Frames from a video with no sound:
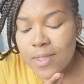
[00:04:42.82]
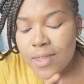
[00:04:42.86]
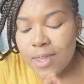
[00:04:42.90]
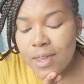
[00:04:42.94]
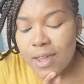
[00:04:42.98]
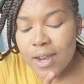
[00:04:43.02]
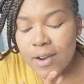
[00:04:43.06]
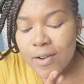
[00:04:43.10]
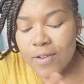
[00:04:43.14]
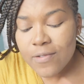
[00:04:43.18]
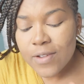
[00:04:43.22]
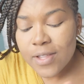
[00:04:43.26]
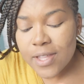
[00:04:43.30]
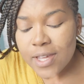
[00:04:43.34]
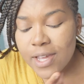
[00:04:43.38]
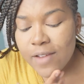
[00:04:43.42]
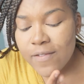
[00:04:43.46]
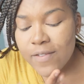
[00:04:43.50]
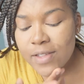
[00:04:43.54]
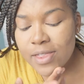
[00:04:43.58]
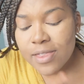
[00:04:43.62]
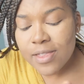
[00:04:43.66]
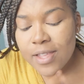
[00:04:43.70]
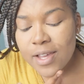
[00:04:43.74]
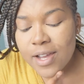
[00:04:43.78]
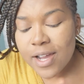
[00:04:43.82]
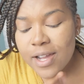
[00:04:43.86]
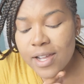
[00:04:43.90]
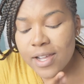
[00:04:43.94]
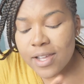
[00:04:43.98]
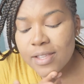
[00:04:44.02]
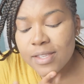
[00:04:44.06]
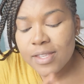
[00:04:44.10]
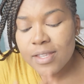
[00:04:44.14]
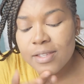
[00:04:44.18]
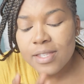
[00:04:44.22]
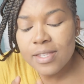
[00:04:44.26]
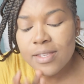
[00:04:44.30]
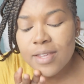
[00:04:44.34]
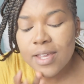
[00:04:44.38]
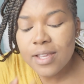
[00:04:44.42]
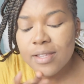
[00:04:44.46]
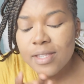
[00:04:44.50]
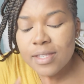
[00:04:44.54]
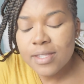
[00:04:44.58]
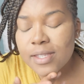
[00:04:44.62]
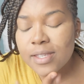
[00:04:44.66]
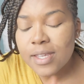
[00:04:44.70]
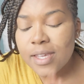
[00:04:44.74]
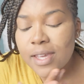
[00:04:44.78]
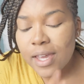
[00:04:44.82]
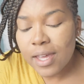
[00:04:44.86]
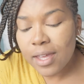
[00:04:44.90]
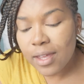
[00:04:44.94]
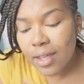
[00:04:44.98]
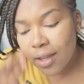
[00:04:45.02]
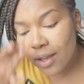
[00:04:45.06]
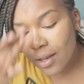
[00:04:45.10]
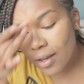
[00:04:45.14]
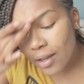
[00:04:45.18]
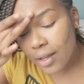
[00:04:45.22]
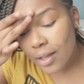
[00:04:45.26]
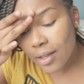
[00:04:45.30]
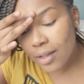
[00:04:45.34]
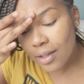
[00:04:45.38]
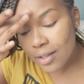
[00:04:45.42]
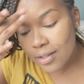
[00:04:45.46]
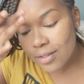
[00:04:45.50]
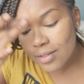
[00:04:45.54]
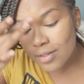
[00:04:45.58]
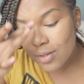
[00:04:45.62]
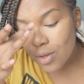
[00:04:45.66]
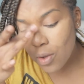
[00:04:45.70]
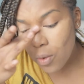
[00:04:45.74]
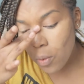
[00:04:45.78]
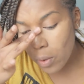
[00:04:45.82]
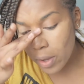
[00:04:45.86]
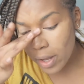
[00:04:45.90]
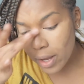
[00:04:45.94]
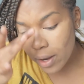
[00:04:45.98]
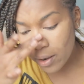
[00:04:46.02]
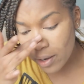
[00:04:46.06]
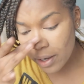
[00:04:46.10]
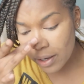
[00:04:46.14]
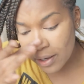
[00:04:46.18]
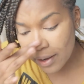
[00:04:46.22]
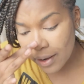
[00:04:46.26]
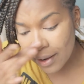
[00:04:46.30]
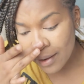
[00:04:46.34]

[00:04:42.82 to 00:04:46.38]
Yeah, I don't really have a thought because it's like skin. It's so weird.